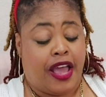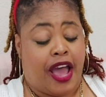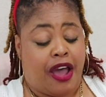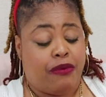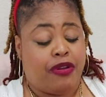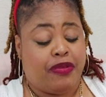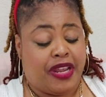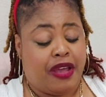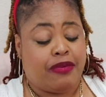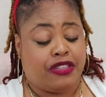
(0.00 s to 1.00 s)
I will be
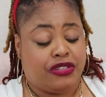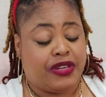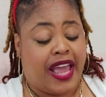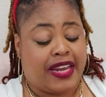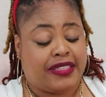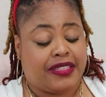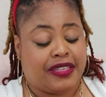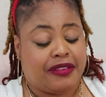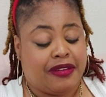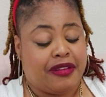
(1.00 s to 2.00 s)
able to get
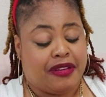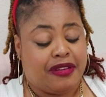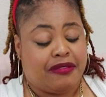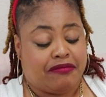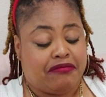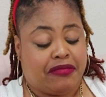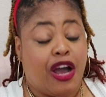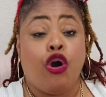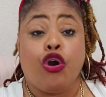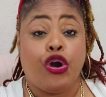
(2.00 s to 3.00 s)
a
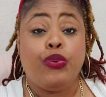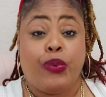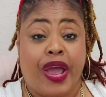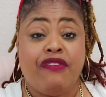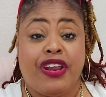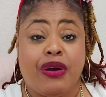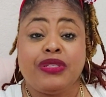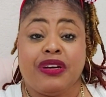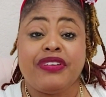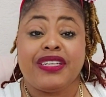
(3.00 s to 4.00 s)
good wearing
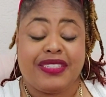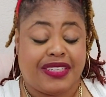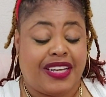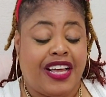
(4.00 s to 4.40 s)
out of it.